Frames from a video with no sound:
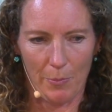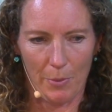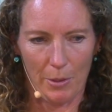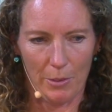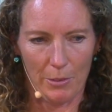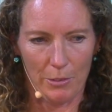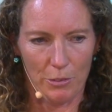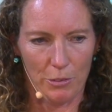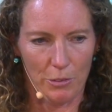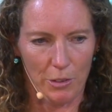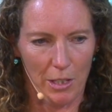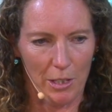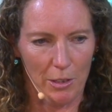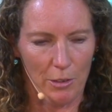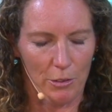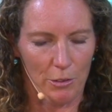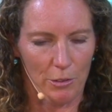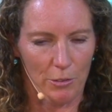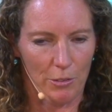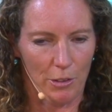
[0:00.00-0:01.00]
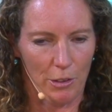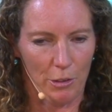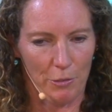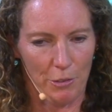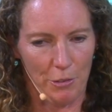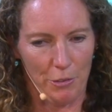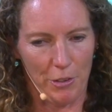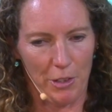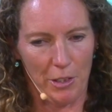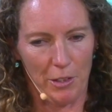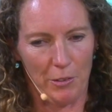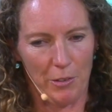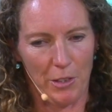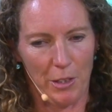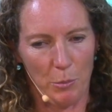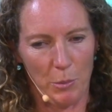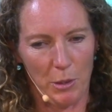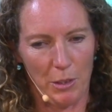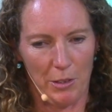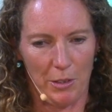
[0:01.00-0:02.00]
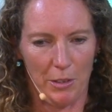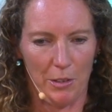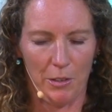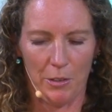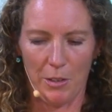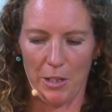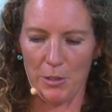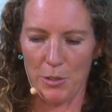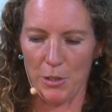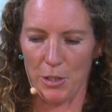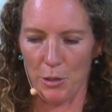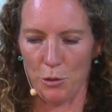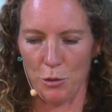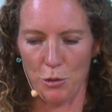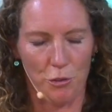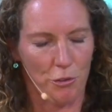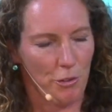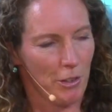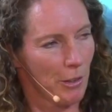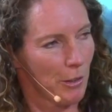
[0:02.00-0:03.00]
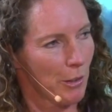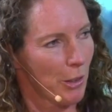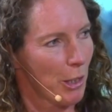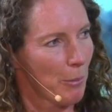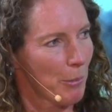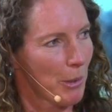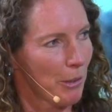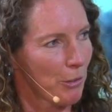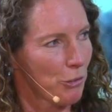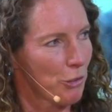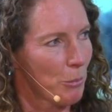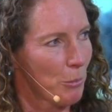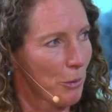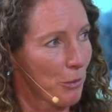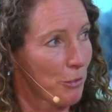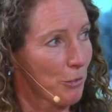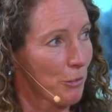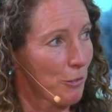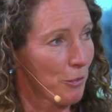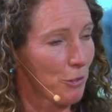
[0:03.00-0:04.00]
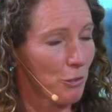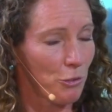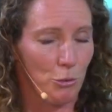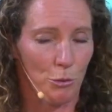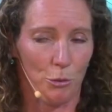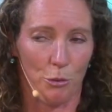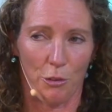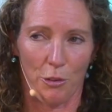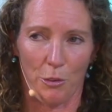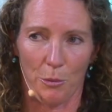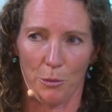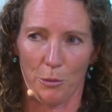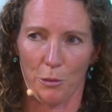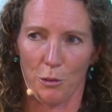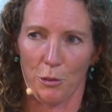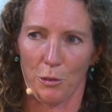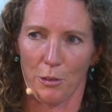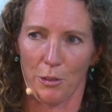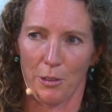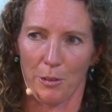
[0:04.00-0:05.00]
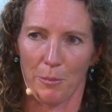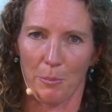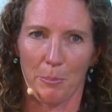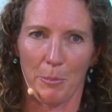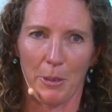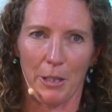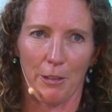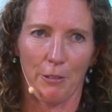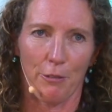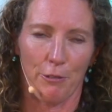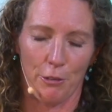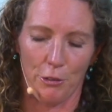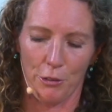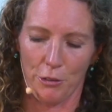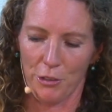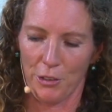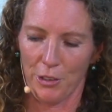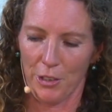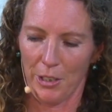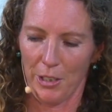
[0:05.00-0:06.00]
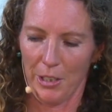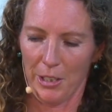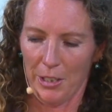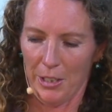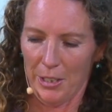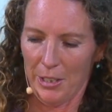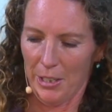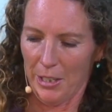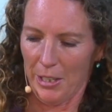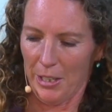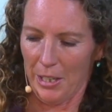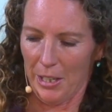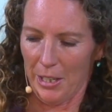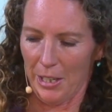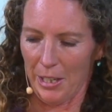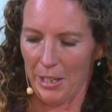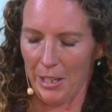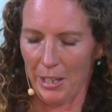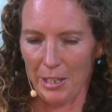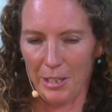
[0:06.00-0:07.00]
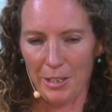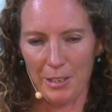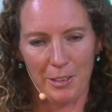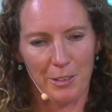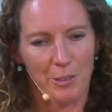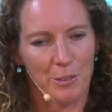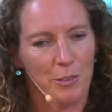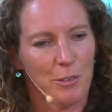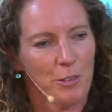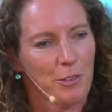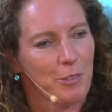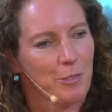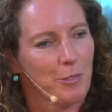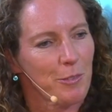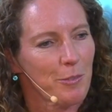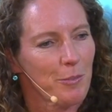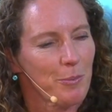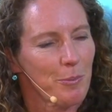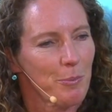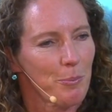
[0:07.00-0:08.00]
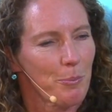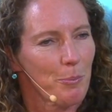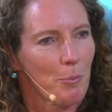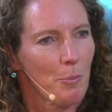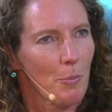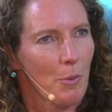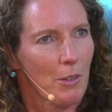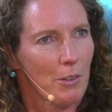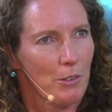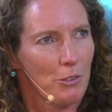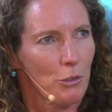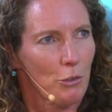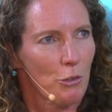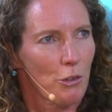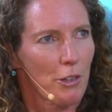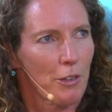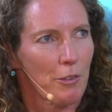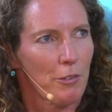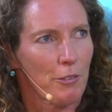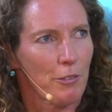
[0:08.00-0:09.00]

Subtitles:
stake kind of a thing, and they went in, and as they turned around and came out, she must have stood on it with her back foot. And so